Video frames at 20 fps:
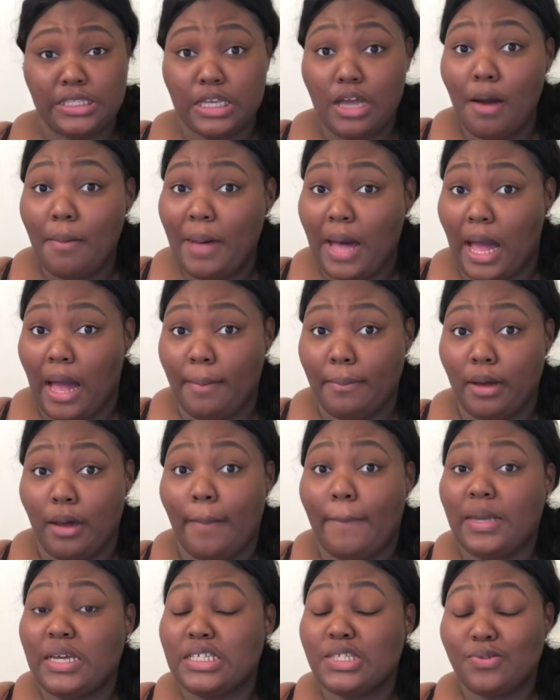them
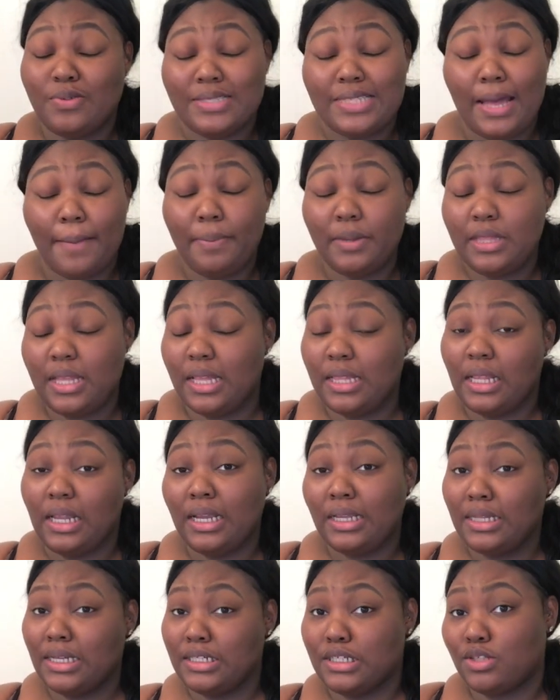up, because once I put that
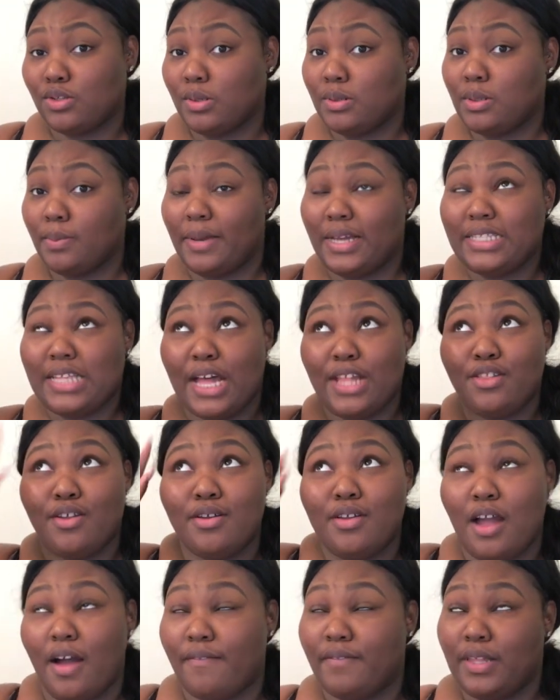link in the description box, I
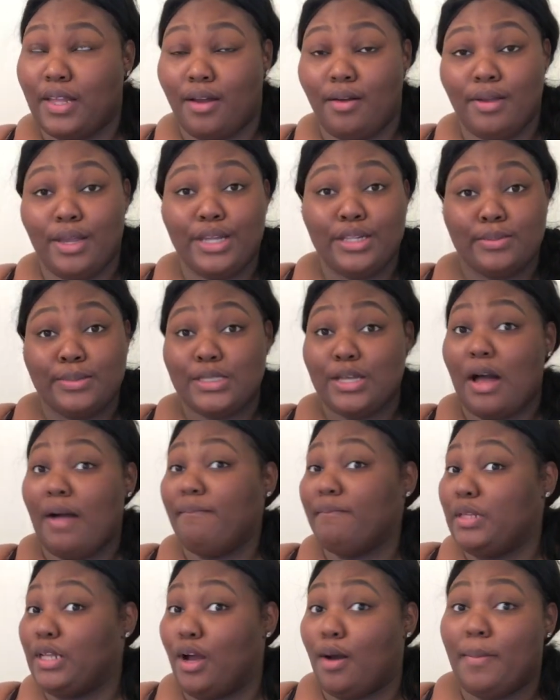know y'all finna go get them. So
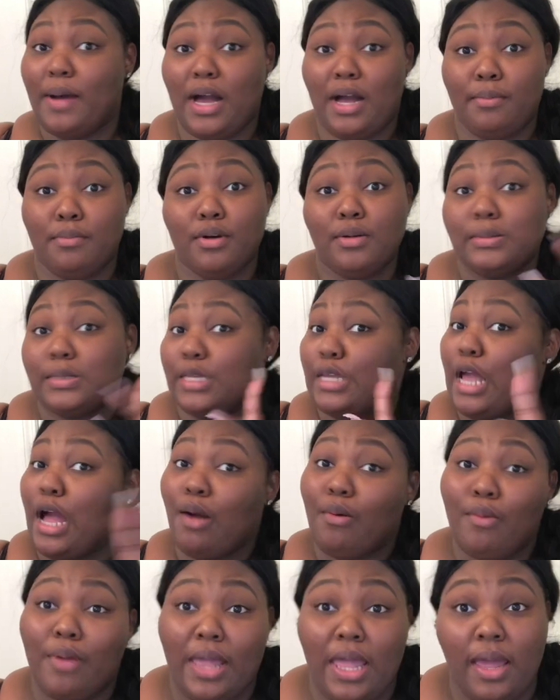I'm finna go buy them up so
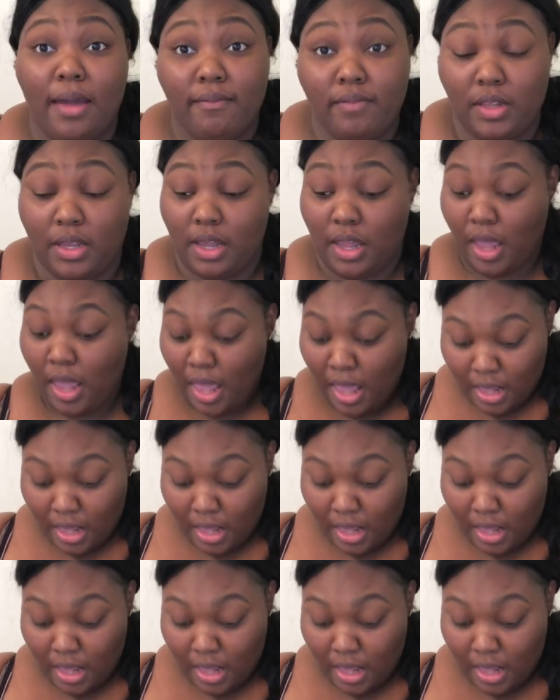y'all won't have none.